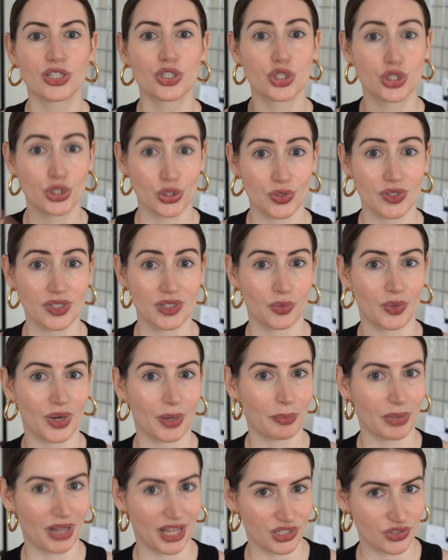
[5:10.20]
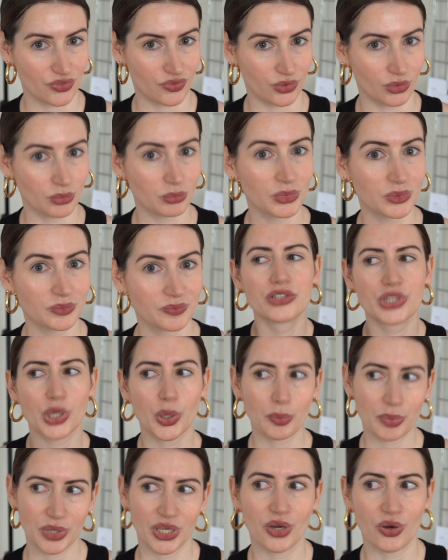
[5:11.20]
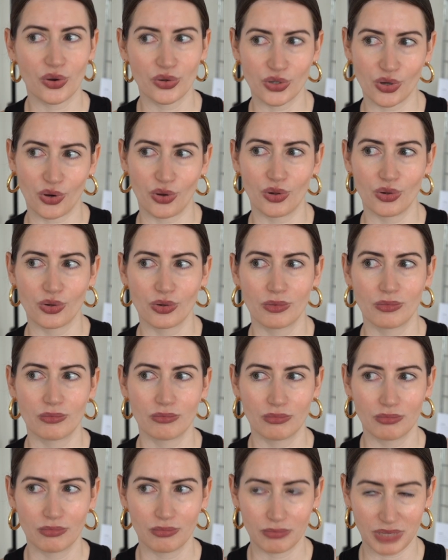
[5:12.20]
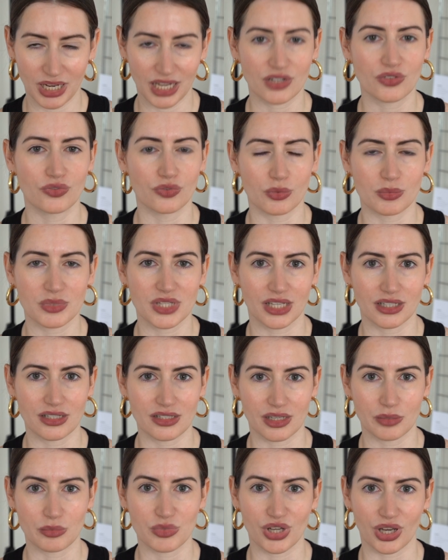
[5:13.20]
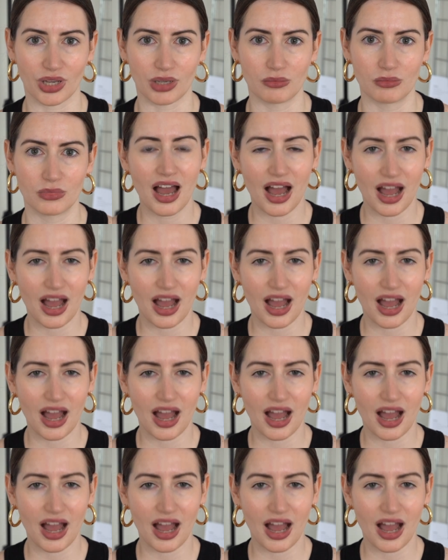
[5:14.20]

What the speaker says: Choosing the right platform. Don't be on all platforms at the same time.